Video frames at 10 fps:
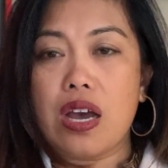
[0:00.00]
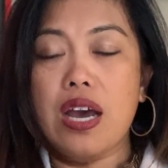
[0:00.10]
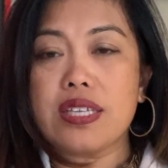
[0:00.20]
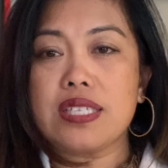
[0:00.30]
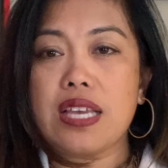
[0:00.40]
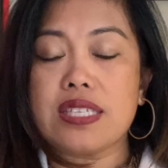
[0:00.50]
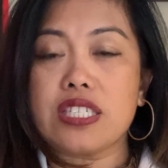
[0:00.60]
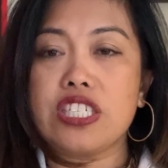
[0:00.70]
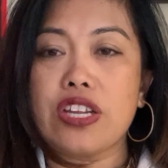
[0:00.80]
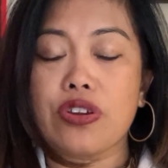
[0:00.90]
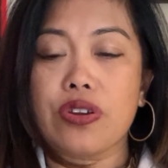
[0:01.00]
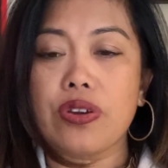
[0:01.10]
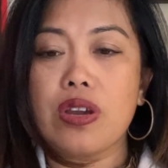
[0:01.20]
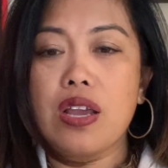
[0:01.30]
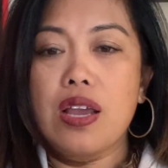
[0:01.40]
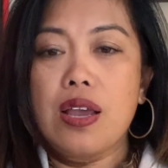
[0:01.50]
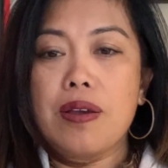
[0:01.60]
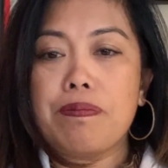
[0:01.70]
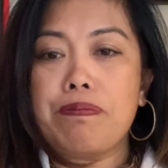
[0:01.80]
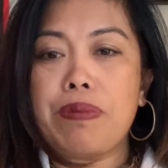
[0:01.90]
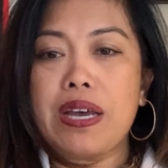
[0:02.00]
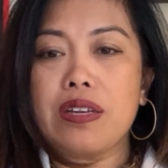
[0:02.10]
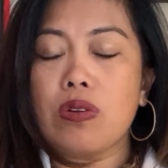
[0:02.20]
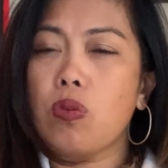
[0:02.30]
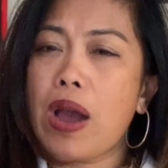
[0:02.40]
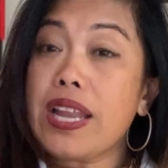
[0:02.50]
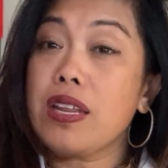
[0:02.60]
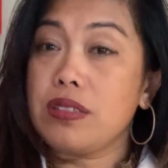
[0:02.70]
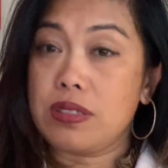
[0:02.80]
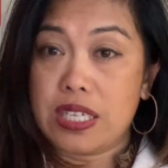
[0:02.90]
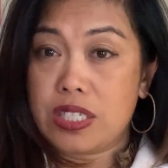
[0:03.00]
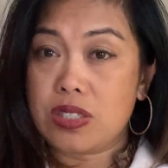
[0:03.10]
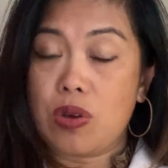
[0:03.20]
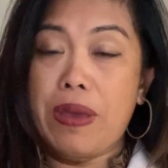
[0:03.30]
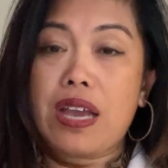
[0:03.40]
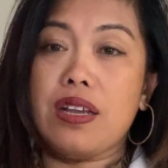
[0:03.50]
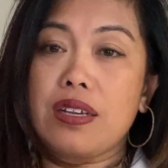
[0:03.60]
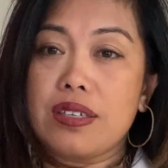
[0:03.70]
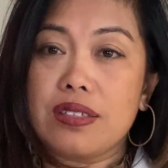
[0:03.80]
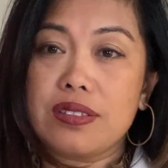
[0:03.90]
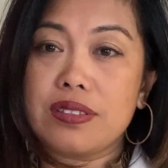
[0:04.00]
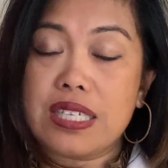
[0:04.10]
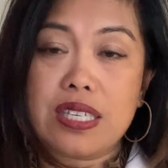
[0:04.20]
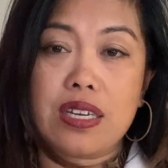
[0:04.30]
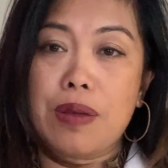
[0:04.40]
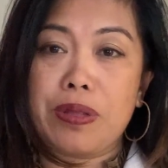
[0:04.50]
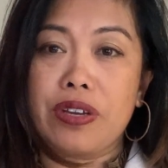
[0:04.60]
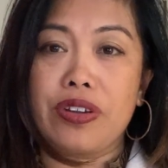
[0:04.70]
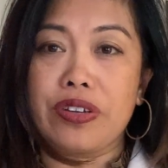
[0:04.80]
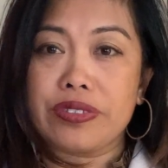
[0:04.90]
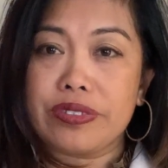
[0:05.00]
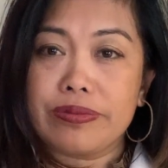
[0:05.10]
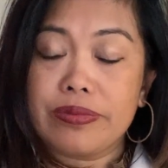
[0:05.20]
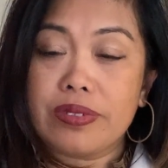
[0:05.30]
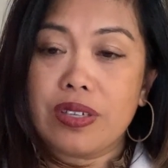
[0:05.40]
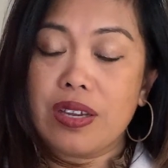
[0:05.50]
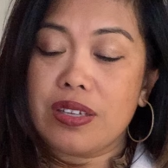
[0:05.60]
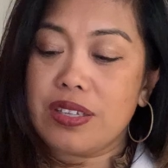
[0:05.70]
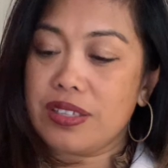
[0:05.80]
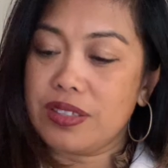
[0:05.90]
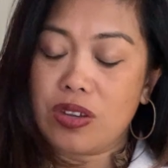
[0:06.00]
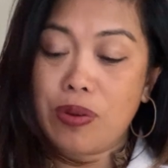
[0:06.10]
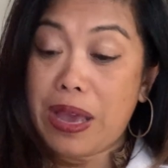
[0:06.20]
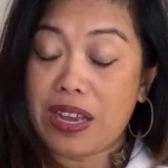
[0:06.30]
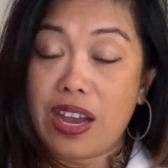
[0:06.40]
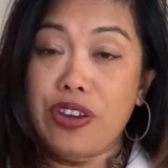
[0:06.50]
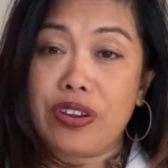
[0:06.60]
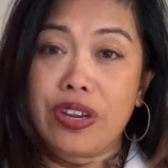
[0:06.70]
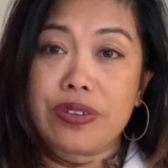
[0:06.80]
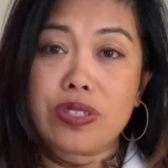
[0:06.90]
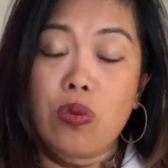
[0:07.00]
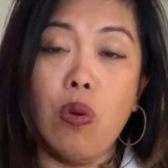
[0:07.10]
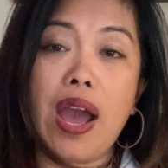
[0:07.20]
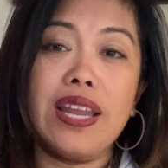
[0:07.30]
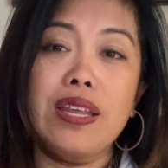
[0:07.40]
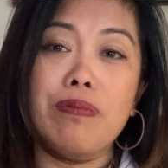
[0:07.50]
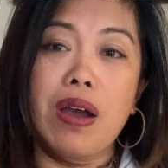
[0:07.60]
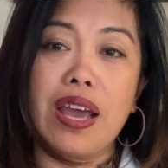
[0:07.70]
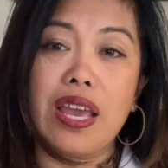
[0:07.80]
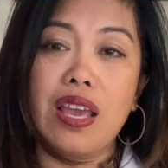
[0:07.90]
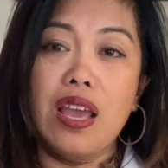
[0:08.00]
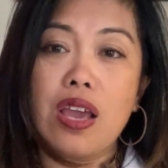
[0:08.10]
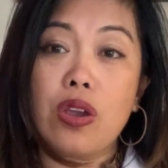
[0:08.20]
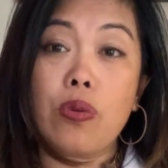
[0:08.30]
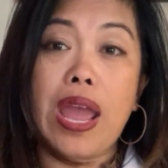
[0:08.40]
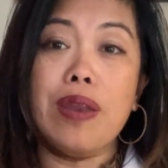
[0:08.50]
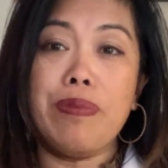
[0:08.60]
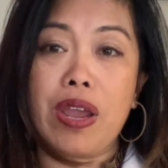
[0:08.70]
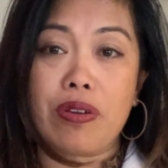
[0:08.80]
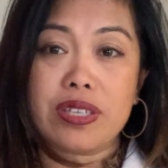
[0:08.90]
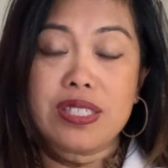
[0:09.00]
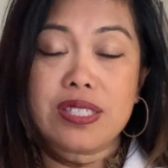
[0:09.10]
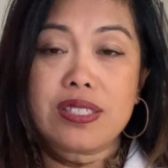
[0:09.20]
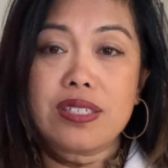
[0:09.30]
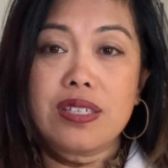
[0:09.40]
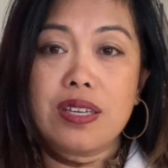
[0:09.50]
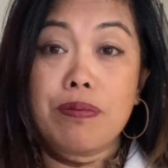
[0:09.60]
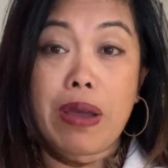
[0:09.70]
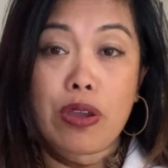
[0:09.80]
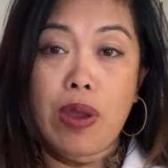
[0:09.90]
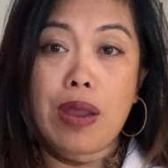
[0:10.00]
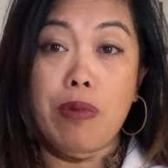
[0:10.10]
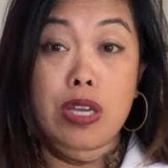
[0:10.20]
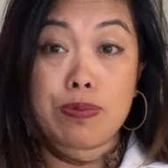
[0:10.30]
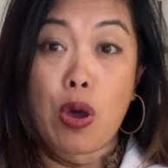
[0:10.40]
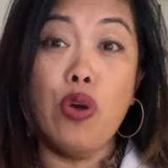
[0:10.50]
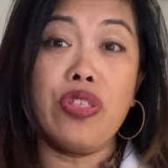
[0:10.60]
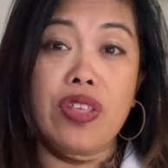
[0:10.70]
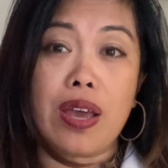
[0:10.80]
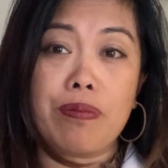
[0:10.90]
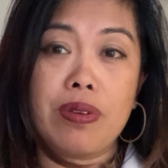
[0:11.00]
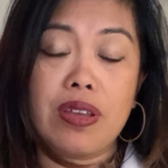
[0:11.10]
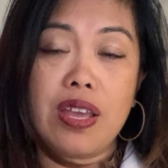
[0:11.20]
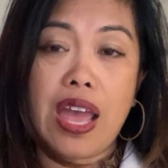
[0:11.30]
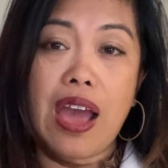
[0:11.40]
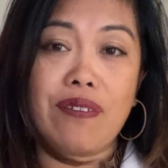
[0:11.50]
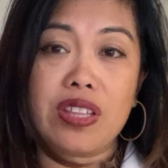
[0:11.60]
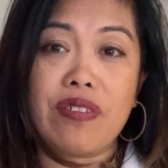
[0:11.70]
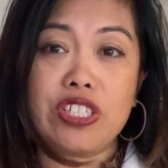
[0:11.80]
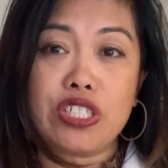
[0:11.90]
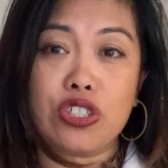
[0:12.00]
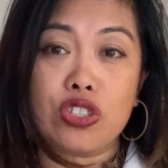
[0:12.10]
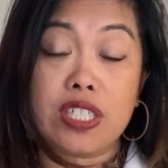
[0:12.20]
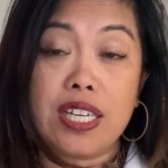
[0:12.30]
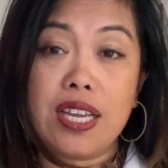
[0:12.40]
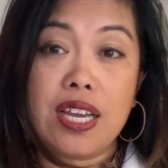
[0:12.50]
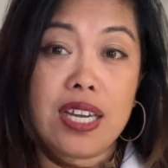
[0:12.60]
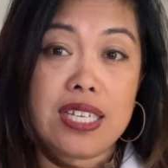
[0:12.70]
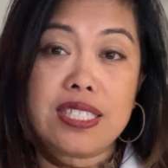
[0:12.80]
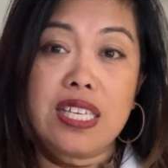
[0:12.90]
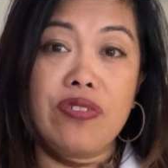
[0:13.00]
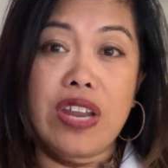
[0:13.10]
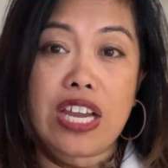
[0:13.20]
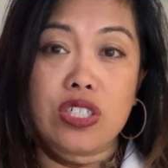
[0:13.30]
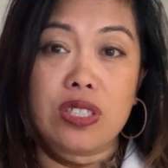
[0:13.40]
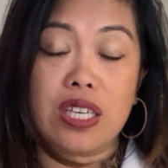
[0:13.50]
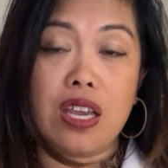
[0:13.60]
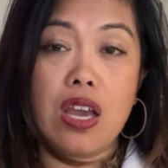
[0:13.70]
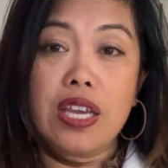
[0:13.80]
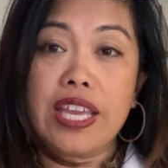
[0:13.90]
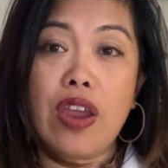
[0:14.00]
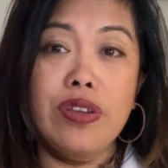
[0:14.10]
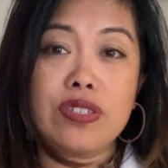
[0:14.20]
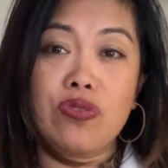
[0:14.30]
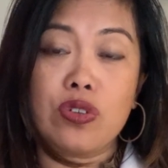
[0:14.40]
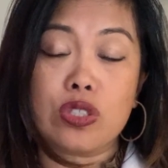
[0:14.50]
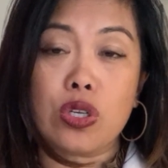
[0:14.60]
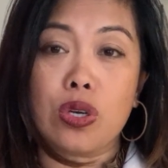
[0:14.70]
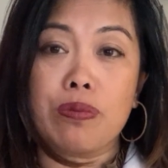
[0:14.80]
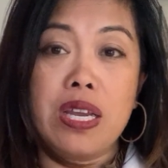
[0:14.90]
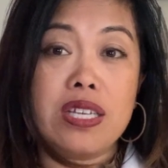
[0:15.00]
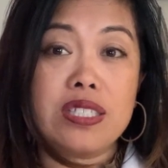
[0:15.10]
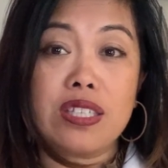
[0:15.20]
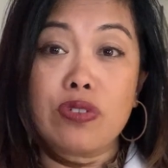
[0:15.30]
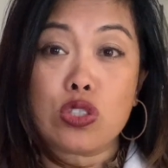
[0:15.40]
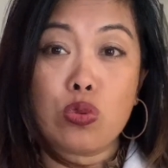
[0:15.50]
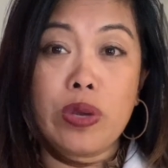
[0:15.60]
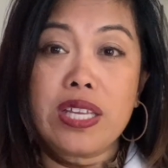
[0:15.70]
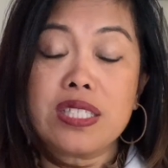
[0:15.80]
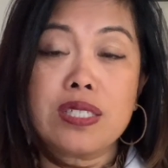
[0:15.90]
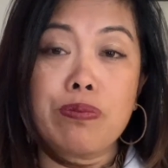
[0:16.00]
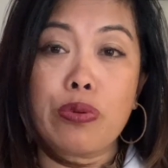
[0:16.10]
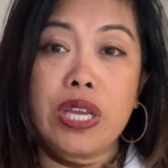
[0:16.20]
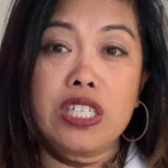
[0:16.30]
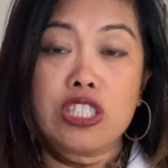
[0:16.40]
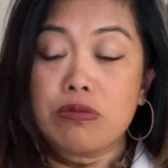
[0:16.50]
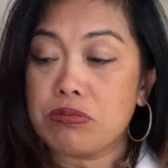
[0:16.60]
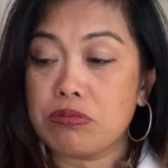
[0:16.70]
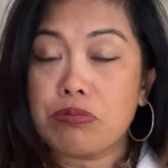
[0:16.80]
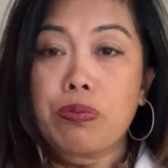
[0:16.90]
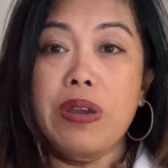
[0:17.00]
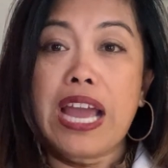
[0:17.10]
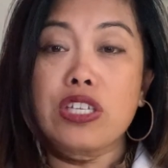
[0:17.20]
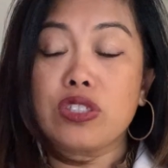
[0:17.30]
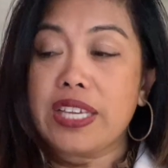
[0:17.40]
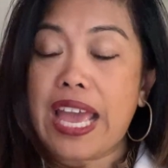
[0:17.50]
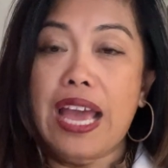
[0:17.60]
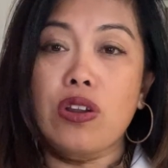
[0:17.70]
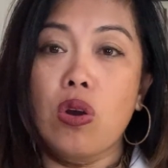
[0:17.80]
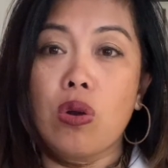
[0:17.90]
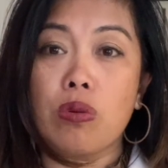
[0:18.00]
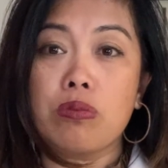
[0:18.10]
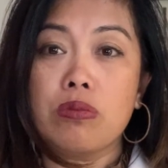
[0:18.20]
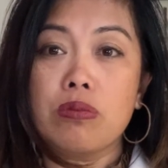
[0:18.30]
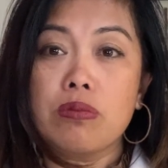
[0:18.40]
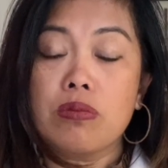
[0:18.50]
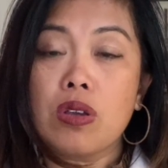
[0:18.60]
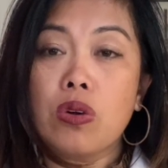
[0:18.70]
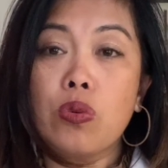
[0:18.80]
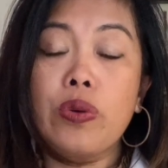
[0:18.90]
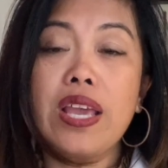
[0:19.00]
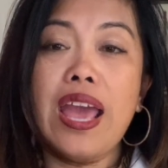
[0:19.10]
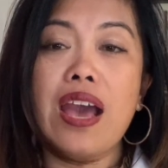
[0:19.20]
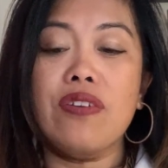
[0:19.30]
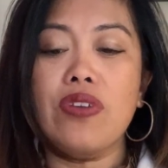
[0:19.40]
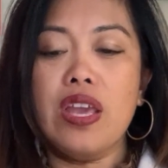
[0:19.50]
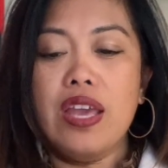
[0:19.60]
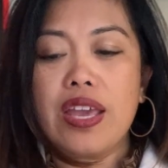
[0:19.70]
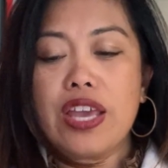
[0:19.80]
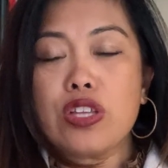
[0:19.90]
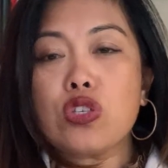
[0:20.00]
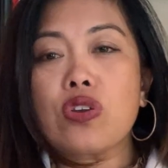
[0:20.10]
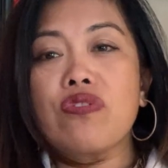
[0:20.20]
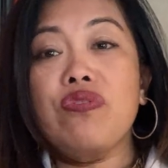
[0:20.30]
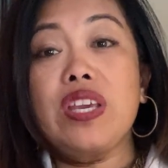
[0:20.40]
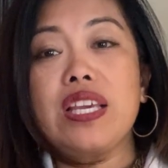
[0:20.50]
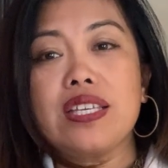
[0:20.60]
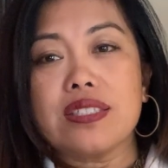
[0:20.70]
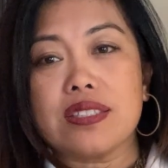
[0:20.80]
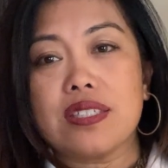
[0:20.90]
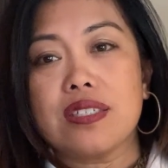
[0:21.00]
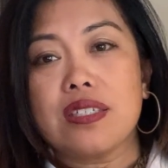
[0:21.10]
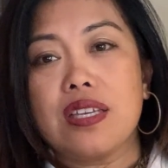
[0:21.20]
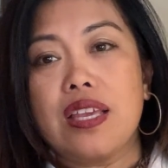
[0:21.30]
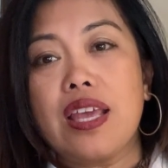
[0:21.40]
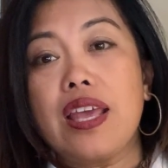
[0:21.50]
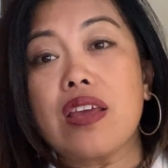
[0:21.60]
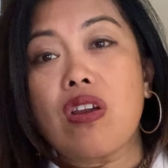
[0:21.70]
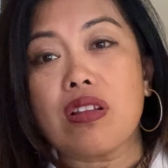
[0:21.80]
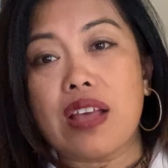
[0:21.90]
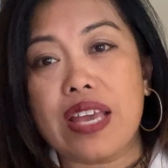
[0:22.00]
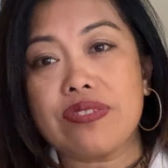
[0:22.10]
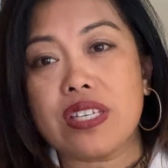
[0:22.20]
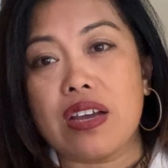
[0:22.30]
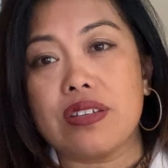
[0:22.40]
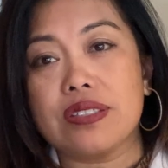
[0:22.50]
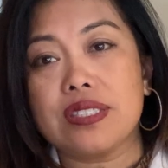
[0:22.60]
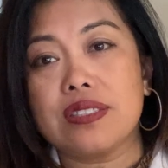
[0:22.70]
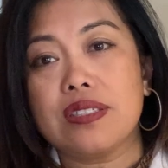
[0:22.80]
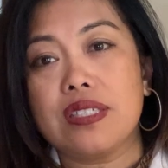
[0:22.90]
us as a gender. But let's just go back less than a couple hundred years. You could go back 100 years. Why did my grandparents, my grandmas, both of them have 11 children, conceive naturally, carry to full term, deliver twins, breech naturally at home? We have intervened in our lifestyles